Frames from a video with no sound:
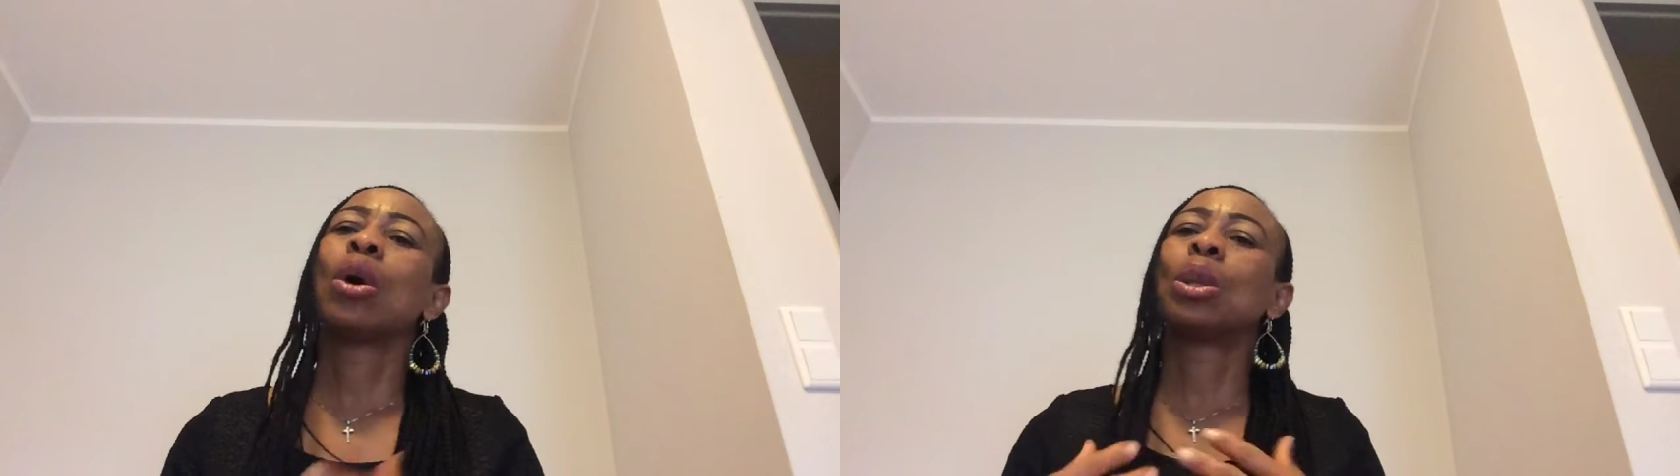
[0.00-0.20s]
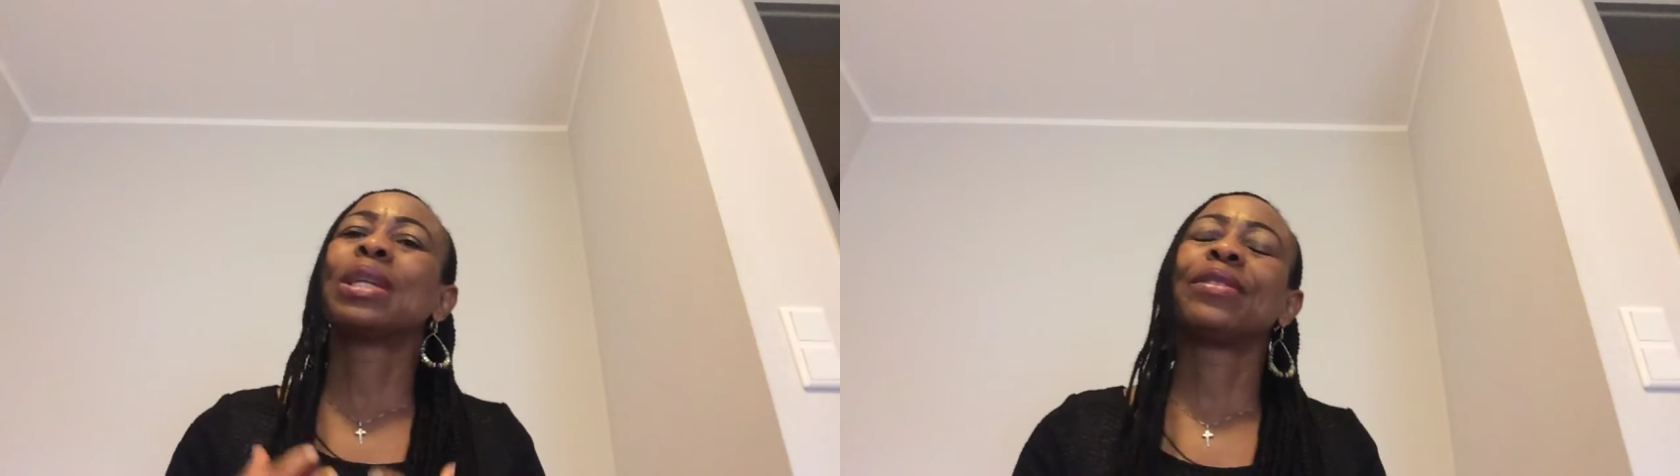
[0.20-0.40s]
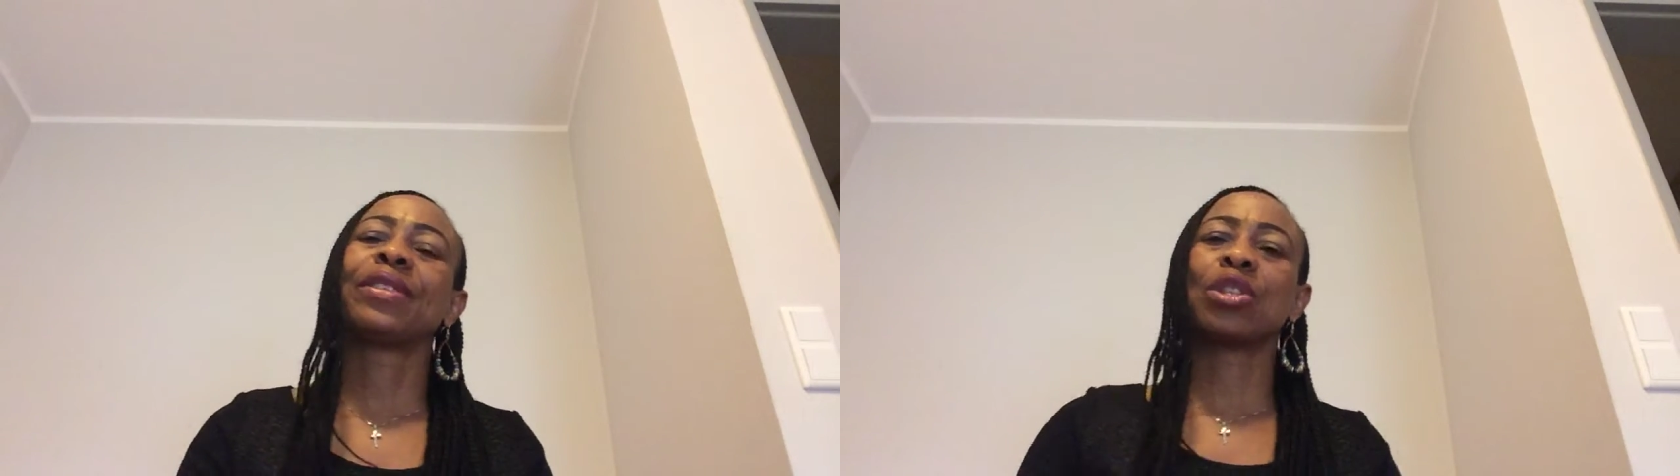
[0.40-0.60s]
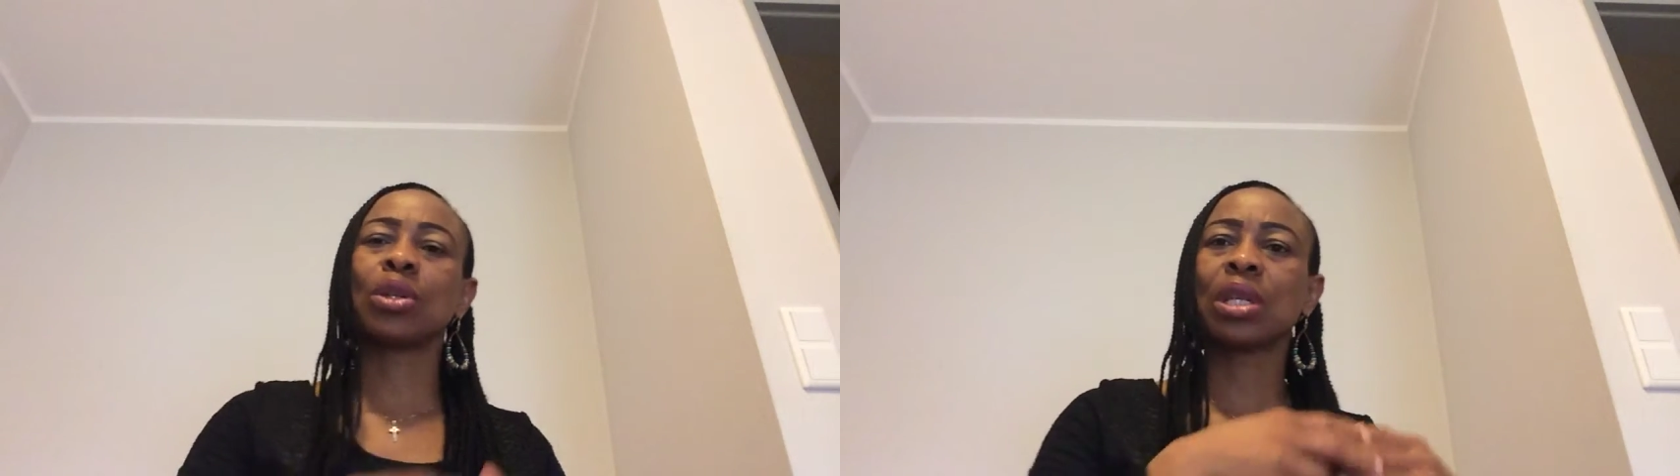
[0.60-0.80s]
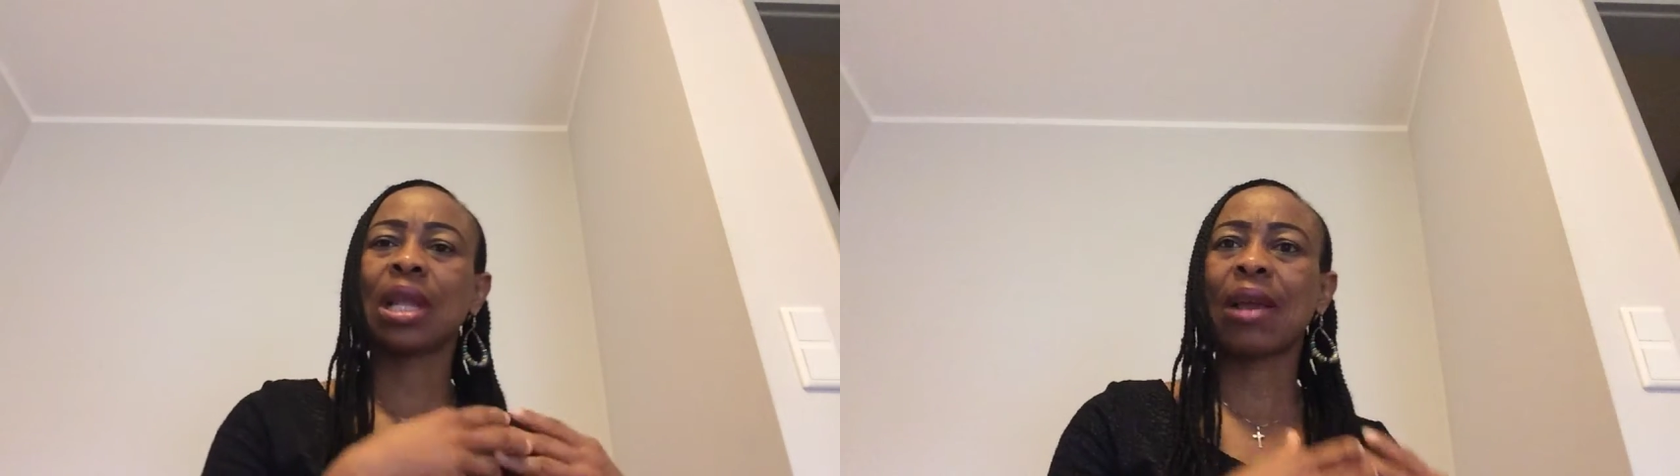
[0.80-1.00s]
or there is
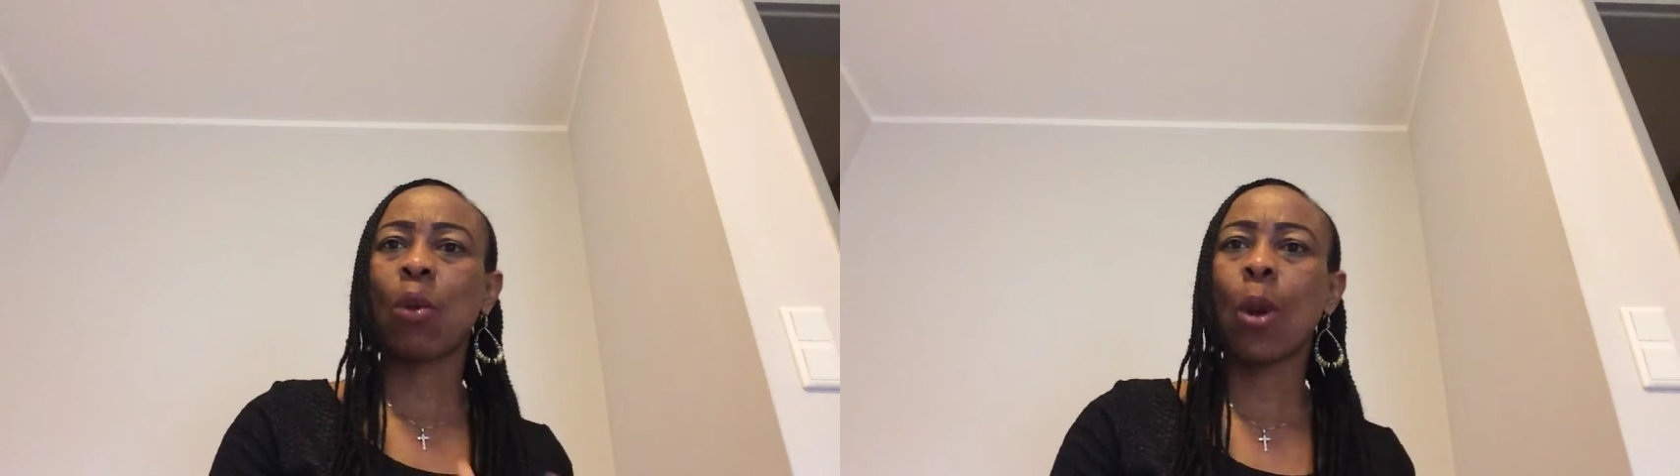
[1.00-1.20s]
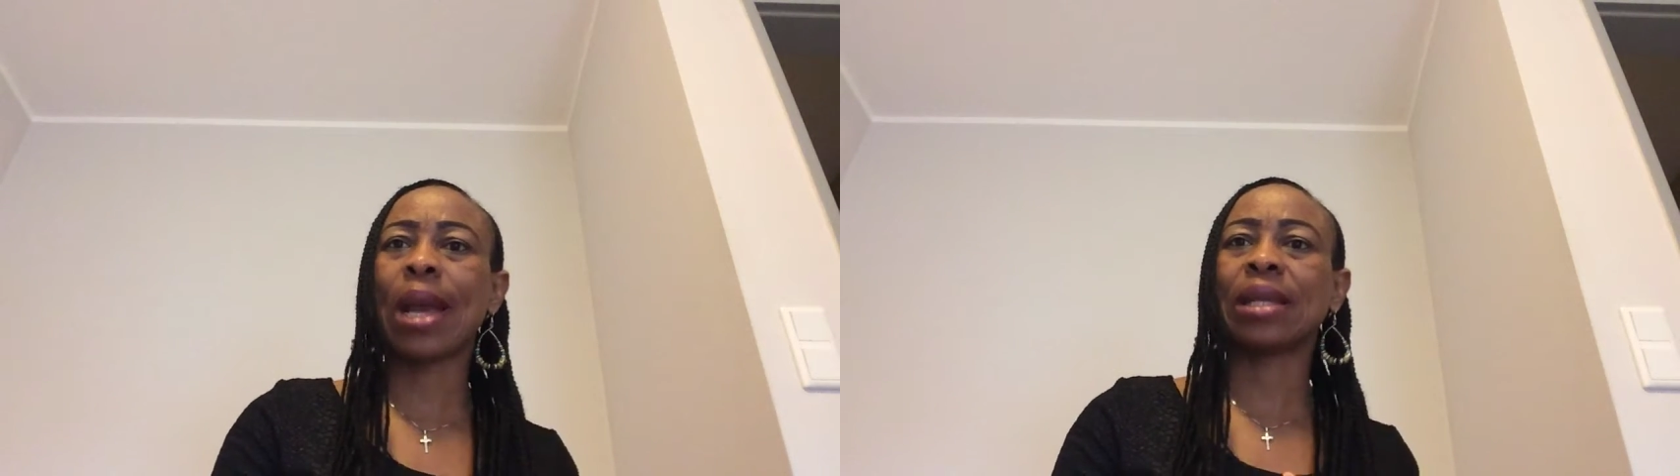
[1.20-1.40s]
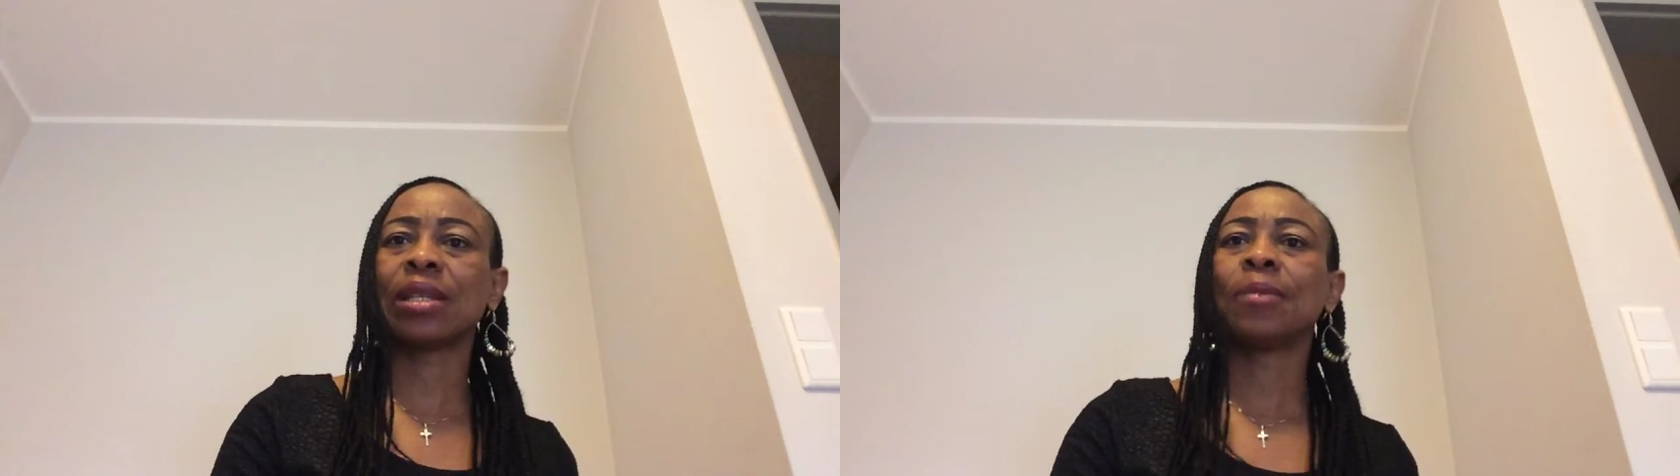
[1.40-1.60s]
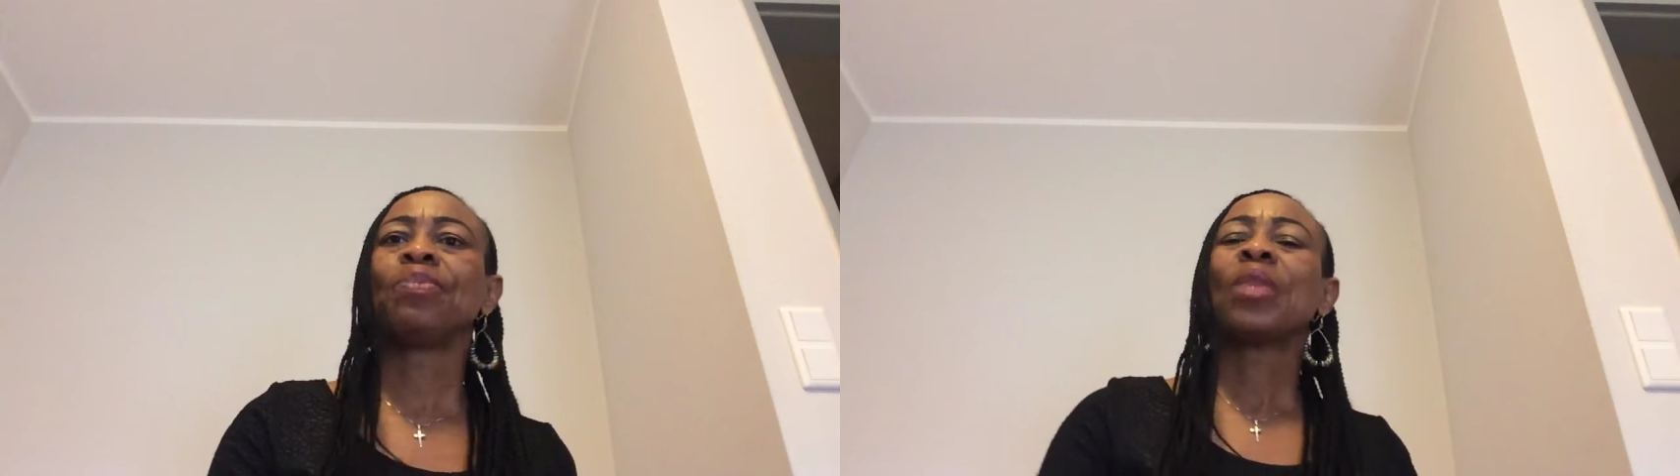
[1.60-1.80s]
nothing like white.